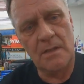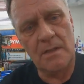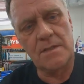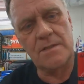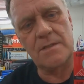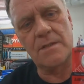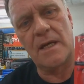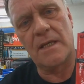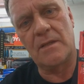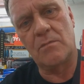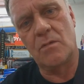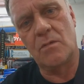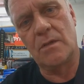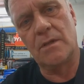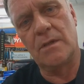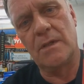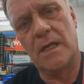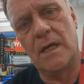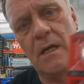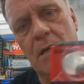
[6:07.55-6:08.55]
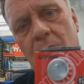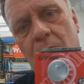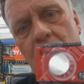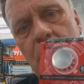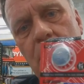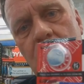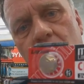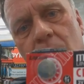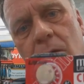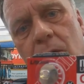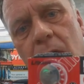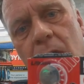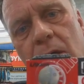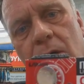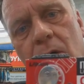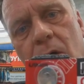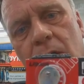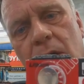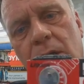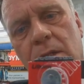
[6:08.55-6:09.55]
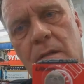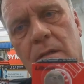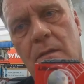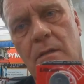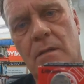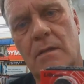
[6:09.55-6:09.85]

It's that one there. I got it.